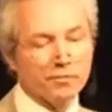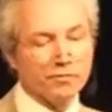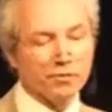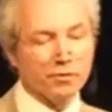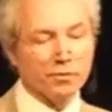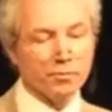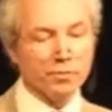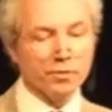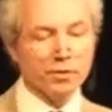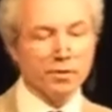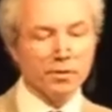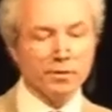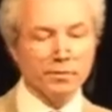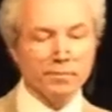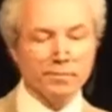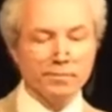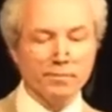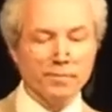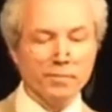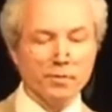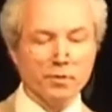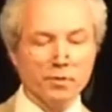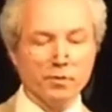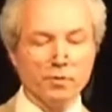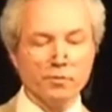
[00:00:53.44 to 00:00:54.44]
from
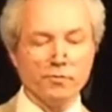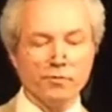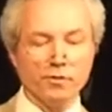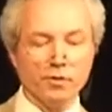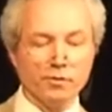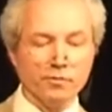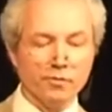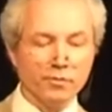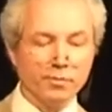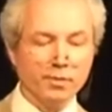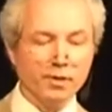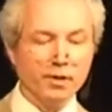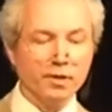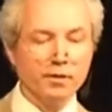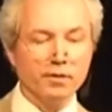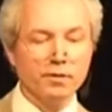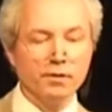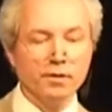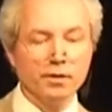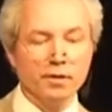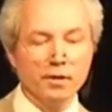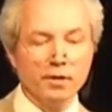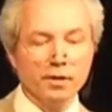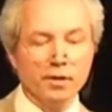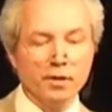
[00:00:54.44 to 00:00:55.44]
not far from here.
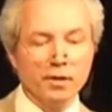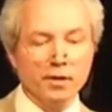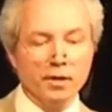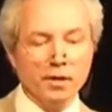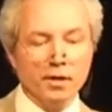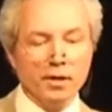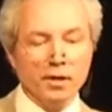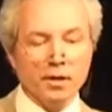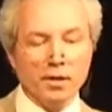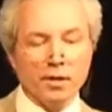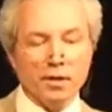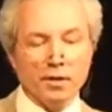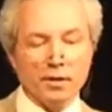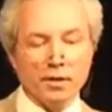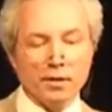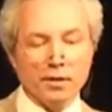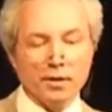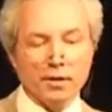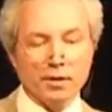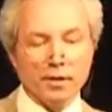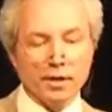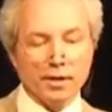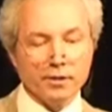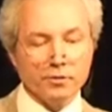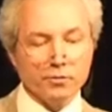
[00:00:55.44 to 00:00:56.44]

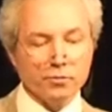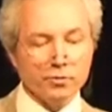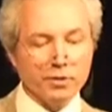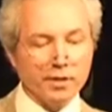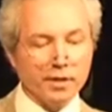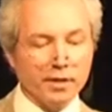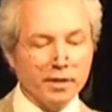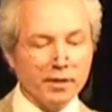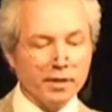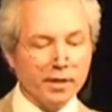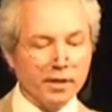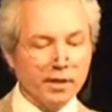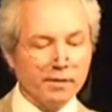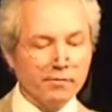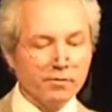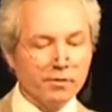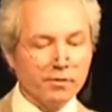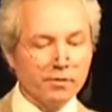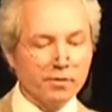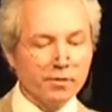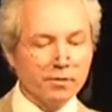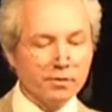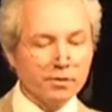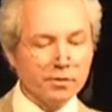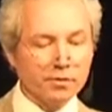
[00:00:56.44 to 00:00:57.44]
Grand Hotel have
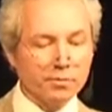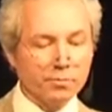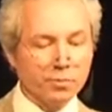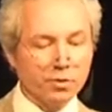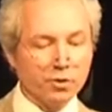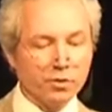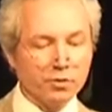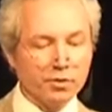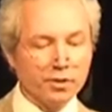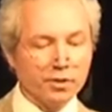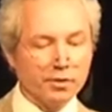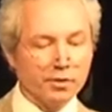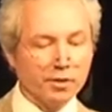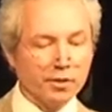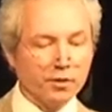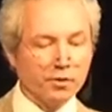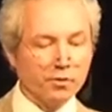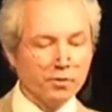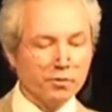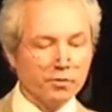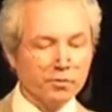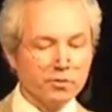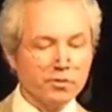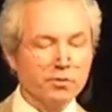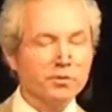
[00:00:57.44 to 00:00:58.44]
a project they
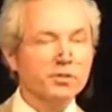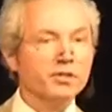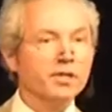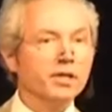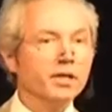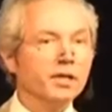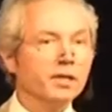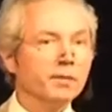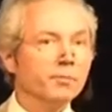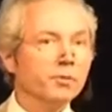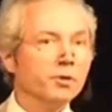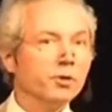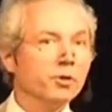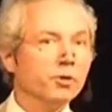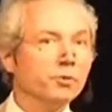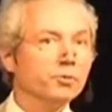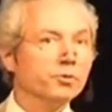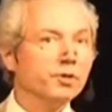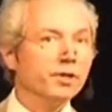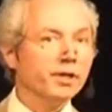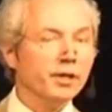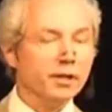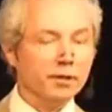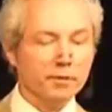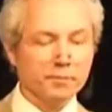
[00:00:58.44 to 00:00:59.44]
call Sustainable
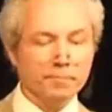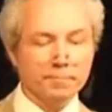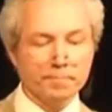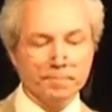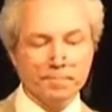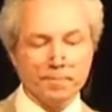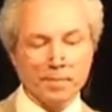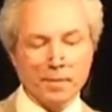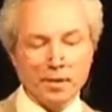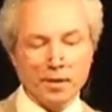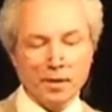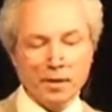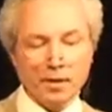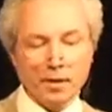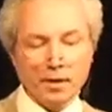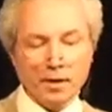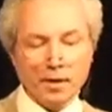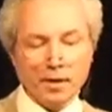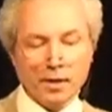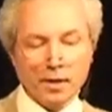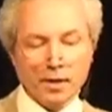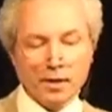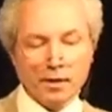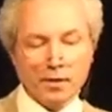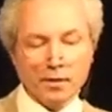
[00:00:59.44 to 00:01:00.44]
Hotel.
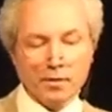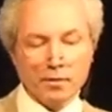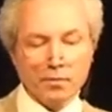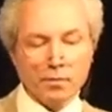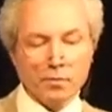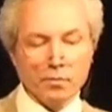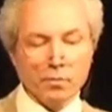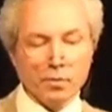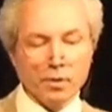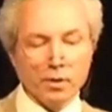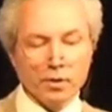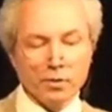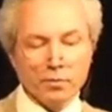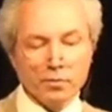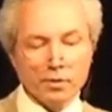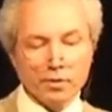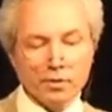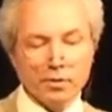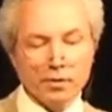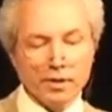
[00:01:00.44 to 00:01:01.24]
And one of the